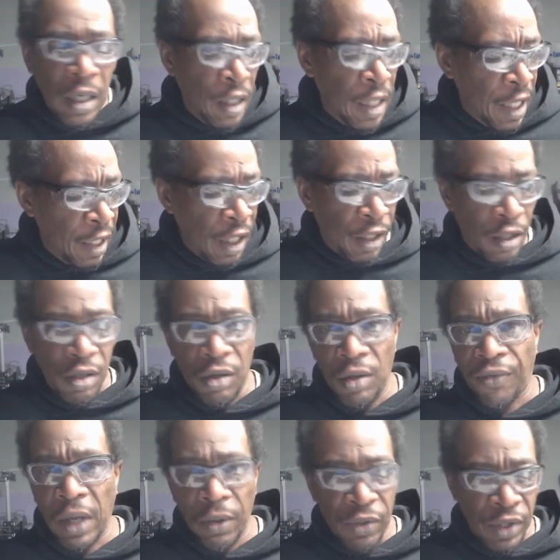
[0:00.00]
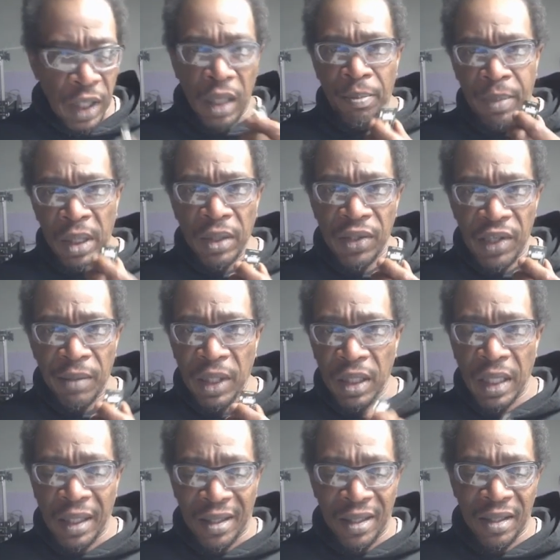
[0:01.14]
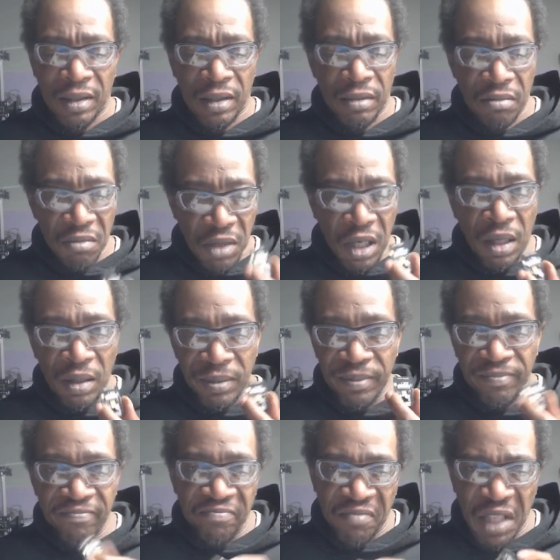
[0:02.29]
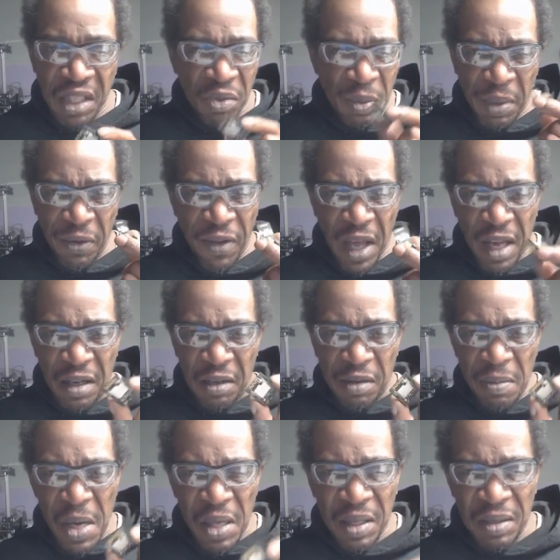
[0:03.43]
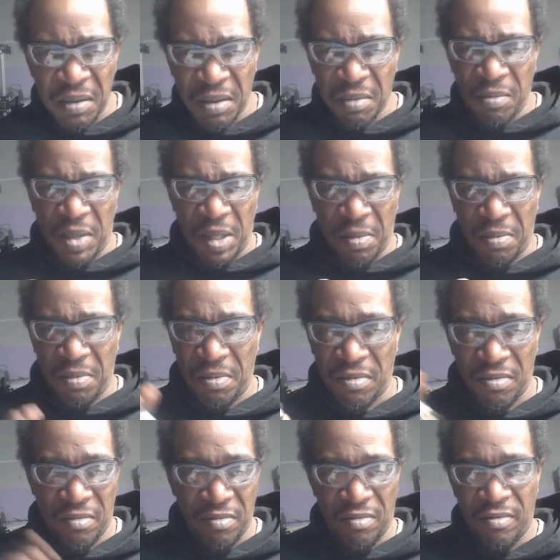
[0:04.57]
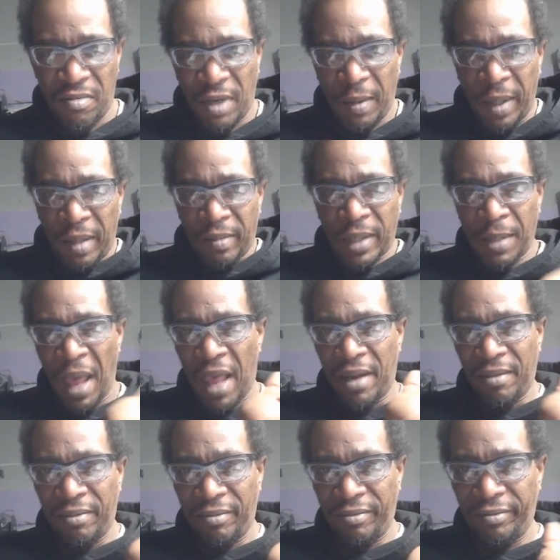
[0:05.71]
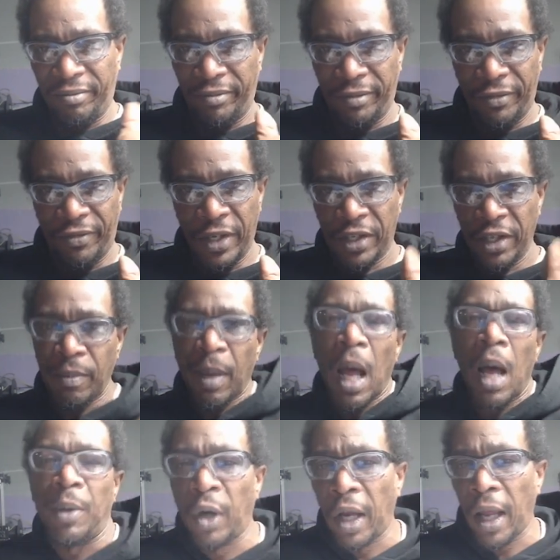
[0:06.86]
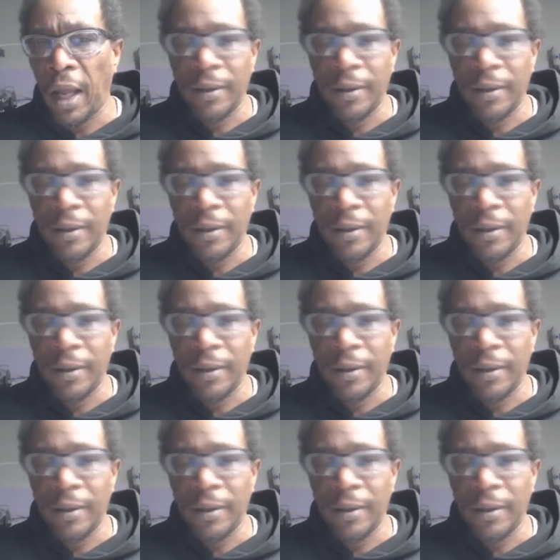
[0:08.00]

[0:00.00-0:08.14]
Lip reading: I'd need to do. If I was going to build something like this, this would be fine. It's small. I mean, come on. Fits in the palm of your hand.